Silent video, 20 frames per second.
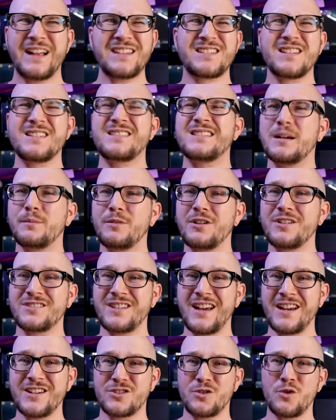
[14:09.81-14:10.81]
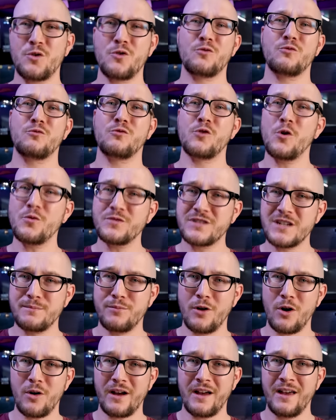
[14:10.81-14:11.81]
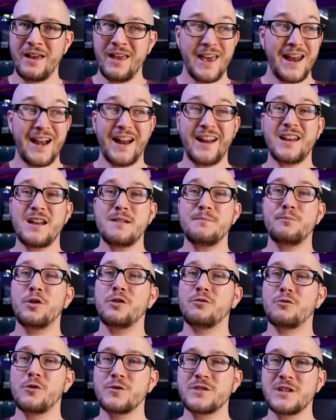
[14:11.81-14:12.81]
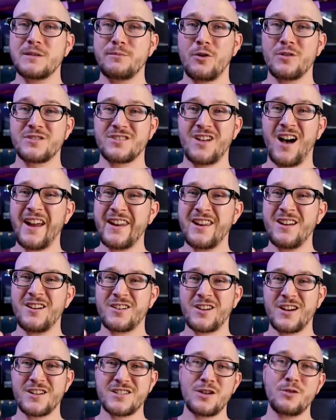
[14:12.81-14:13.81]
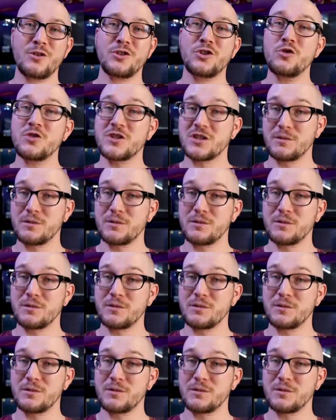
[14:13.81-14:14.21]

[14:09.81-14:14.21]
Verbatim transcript: That's a similar size to a rosy boa, and I didn't put rosy boas on here because they were too